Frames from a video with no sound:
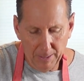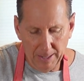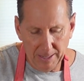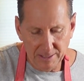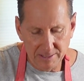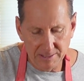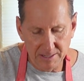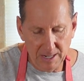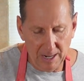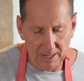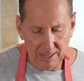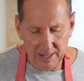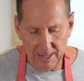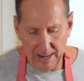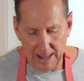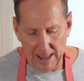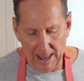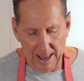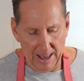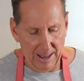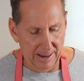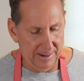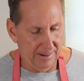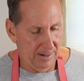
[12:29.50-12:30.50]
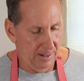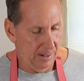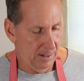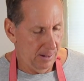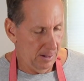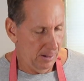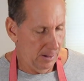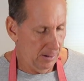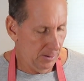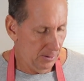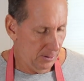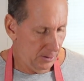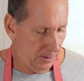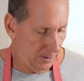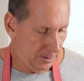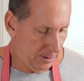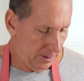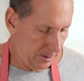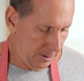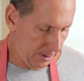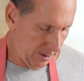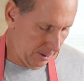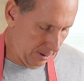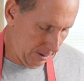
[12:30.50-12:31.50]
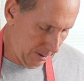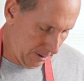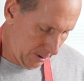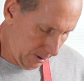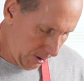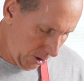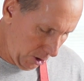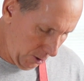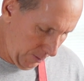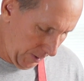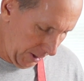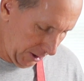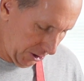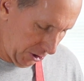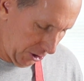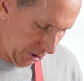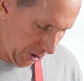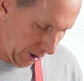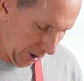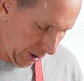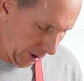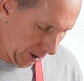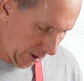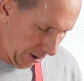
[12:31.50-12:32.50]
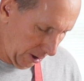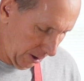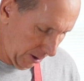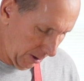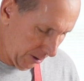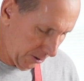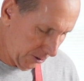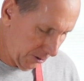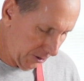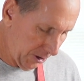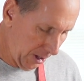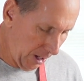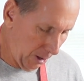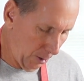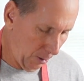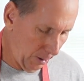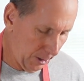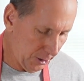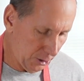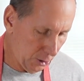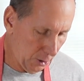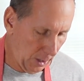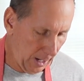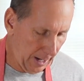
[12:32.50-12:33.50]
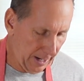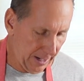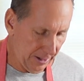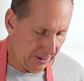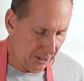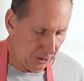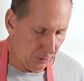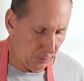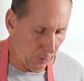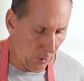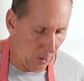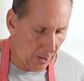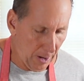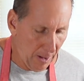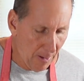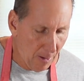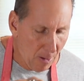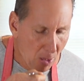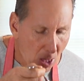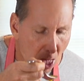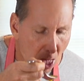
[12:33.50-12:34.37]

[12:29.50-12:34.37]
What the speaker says: it's not going to add too much sugar. So I want to try it at this point.